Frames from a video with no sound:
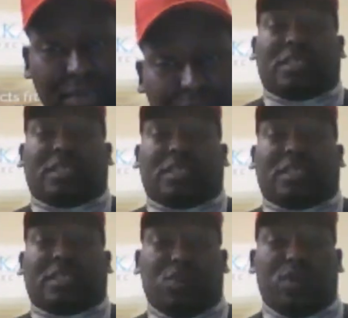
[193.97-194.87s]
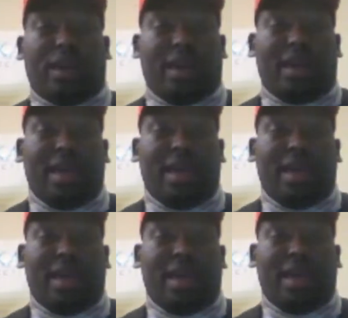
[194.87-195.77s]
come to
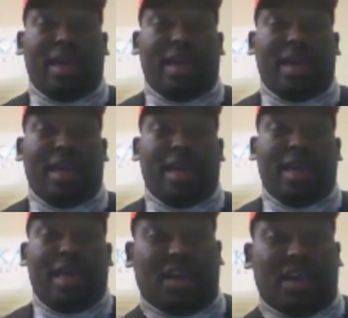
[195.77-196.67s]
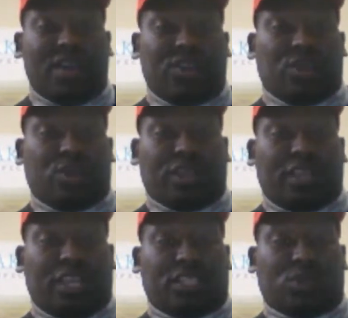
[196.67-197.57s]
855
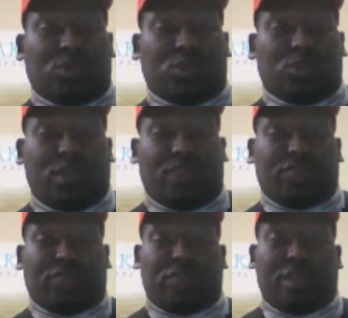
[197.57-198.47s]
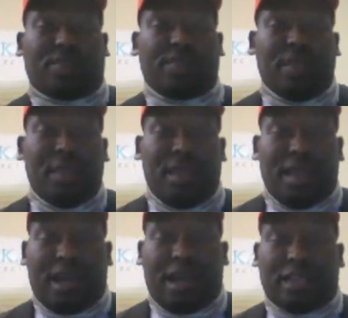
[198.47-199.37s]
Northeast 125th Street.
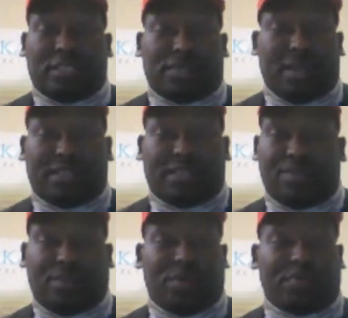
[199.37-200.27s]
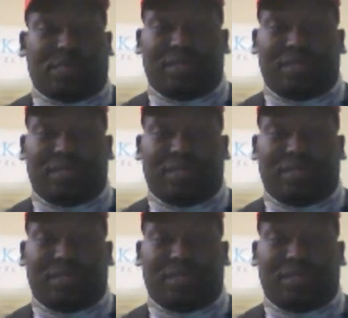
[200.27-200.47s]
It's very simple.